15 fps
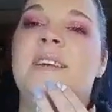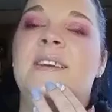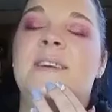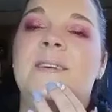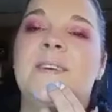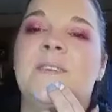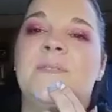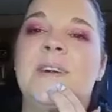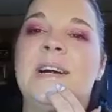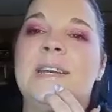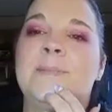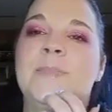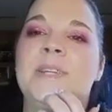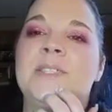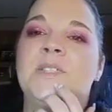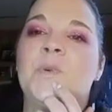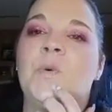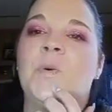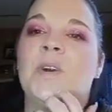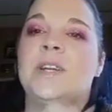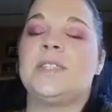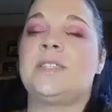in your vitamins
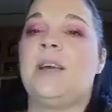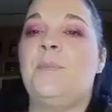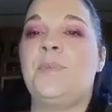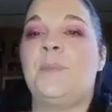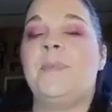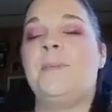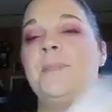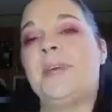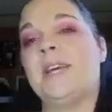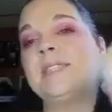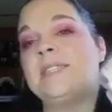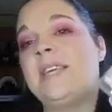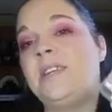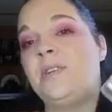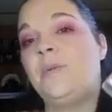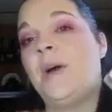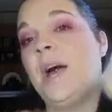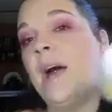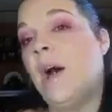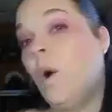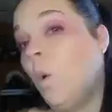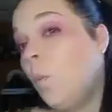or in a supplement because they do
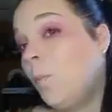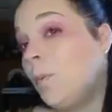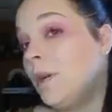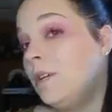help.